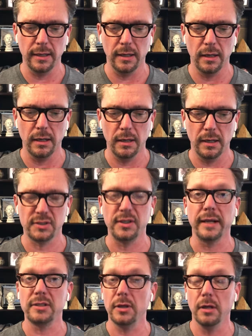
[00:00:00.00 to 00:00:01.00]
uh, a
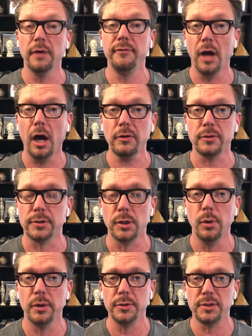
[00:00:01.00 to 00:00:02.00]
section of doctors
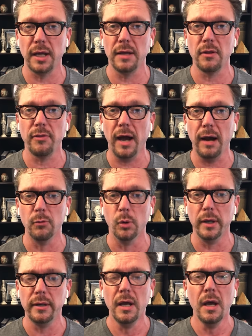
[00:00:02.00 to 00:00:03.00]
who understand the
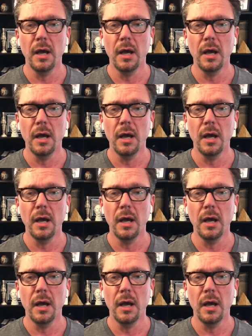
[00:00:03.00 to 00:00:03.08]
thyroid